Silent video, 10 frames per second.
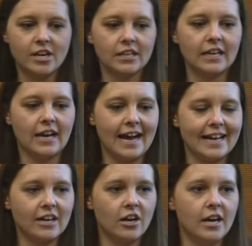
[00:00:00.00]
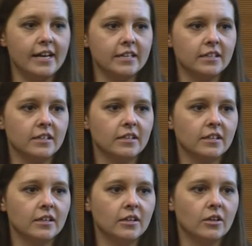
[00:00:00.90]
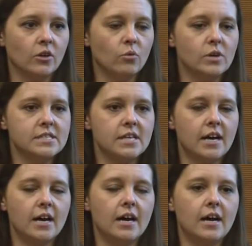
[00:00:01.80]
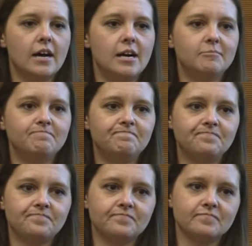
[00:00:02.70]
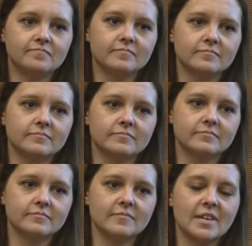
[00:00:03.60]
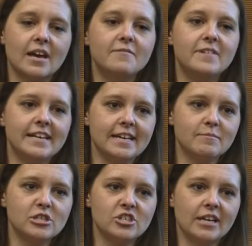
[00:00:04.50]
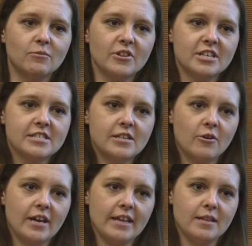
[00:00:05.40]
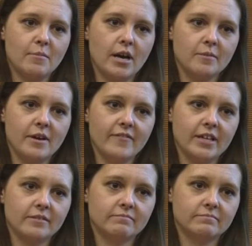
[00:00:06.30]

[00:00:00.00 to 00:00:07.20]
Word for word: on icon was a, um, a vending machine with a soda in the bottom of it.